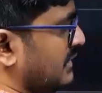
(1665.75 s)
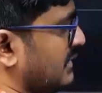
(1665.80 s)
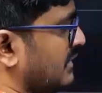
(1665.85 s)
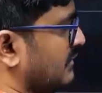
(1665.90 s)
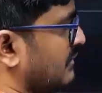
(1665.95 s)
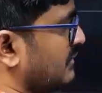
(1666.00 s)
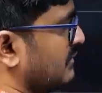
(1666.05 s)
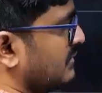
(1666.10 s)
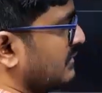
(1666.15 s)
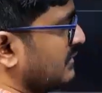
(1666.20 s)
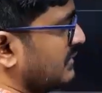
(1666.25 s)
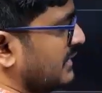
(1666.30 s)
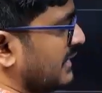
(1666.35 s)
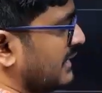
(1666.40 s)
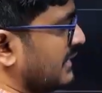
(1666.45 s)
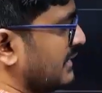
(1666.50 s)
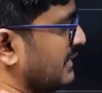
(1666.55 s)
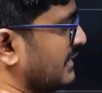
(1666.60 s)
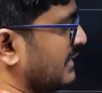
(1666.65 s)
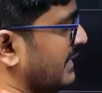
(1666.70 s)
Now
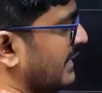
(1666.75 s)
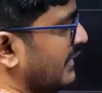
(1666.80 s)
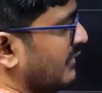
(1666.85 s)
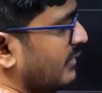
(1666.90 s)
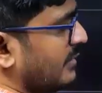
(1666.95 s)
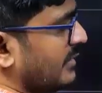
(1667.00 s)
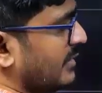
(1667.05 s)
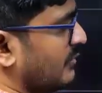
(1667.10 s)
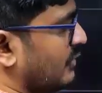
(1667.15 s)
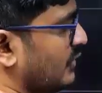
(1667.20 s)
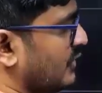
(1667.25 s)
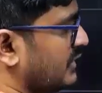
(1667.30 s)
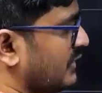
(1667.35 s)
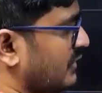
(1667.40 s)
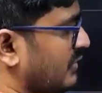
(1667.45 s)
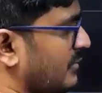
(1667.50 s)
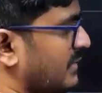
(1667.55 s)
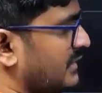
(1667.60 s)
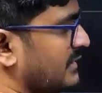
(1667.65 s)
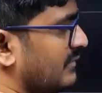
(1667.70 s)
the equilibrium
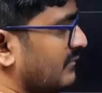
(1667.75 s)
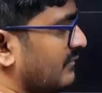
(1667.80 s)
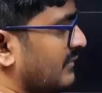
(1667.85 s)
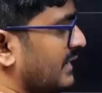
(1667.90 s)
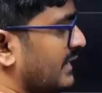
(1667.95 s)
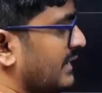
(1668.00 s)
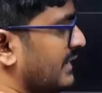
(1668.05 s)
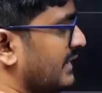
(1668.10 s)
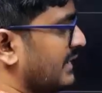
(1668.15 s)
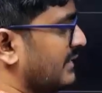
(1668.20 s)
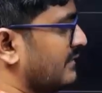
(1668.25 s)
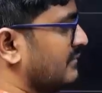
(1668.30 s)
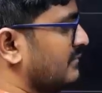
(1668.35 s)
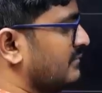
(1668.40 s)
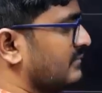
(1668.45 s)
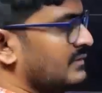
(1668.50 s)
position will be somewhere here.